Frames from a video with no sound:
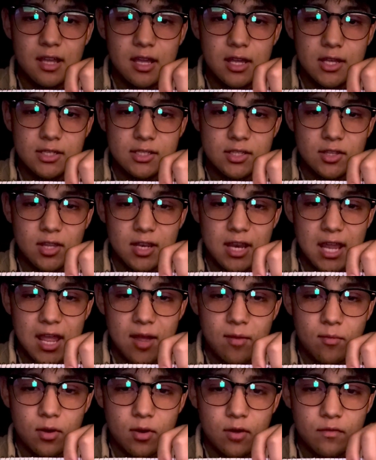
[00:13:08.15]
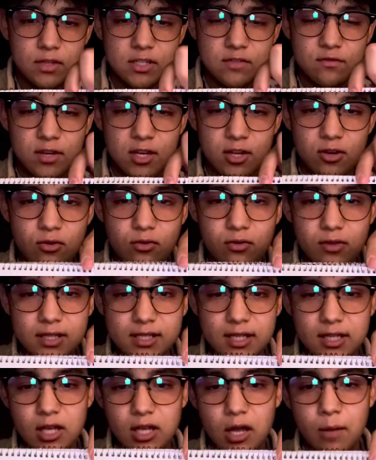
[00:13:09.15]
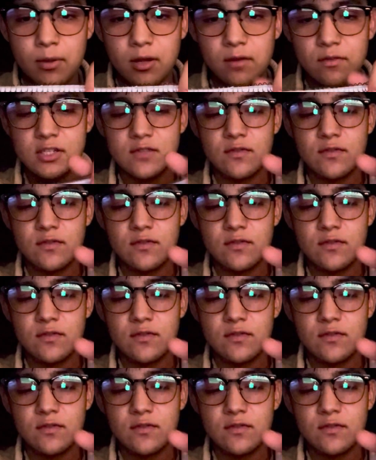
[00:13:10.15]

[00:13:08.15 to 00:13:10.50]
is the name of this video. That's the topic of this